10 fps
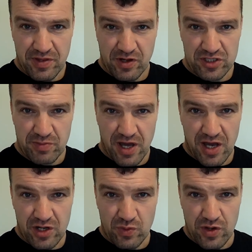but they've got some
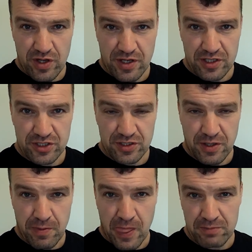hard workers and
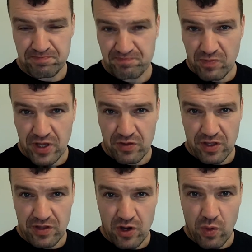they're
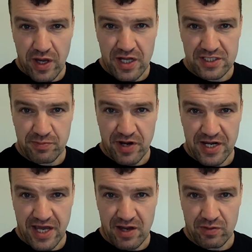quite hard to
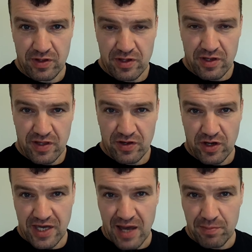break down. And they've
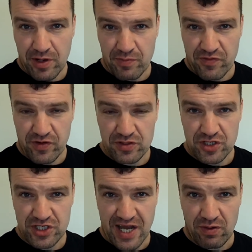got Campbell up
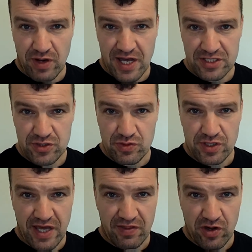front as an outlet who
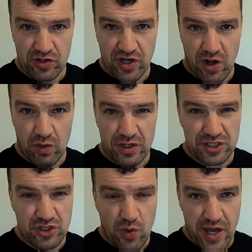can get the odd goal, and
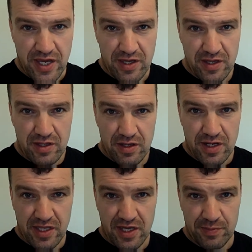he's quick
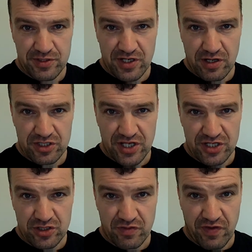and he keeps, you know,
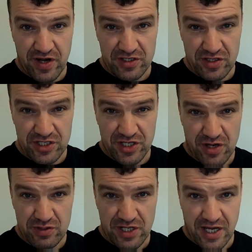central defenders on their
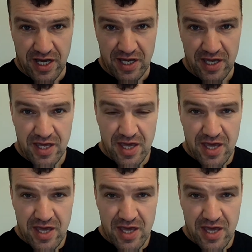toes, that guy.